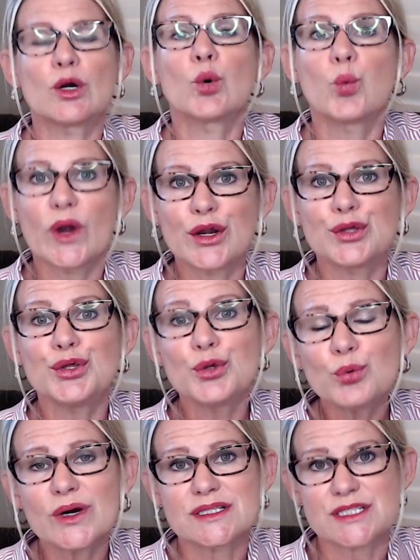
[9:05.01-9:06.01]
where you
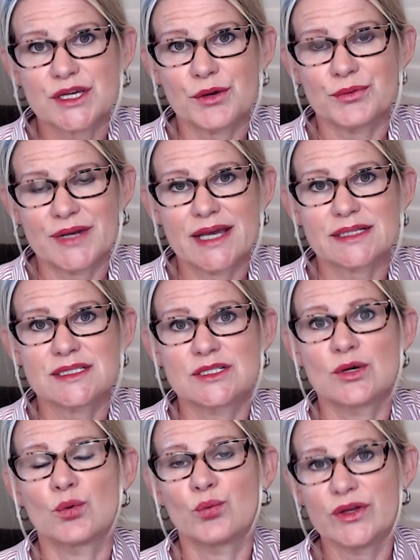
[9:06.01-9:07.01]
want to go next
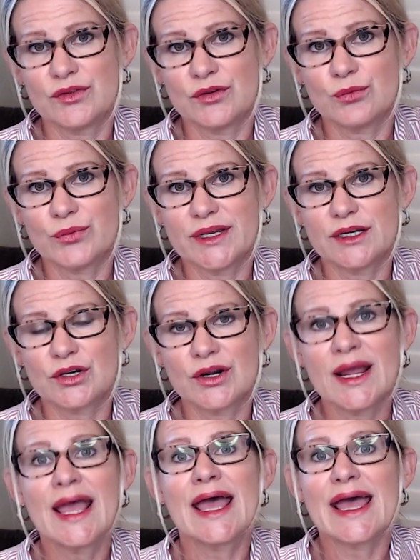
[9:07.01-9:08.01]
with your reader
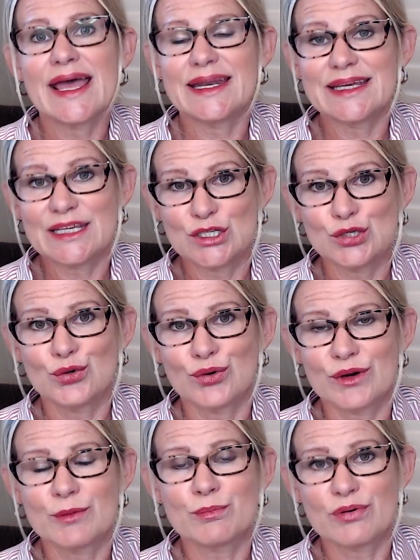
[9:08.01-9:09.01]
and in
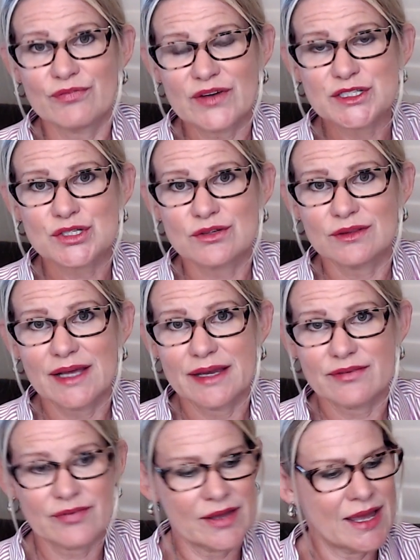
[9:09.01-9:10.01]
your professional life.